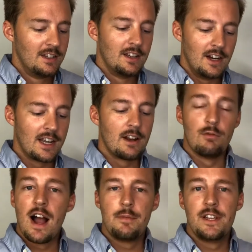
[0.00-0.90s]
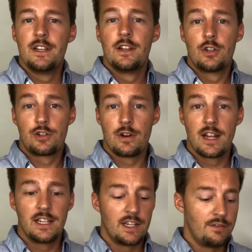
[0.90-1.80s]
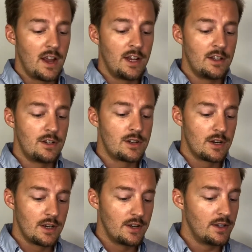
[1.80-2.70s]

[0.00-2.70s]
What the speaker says: again, Robbie, striking advantage,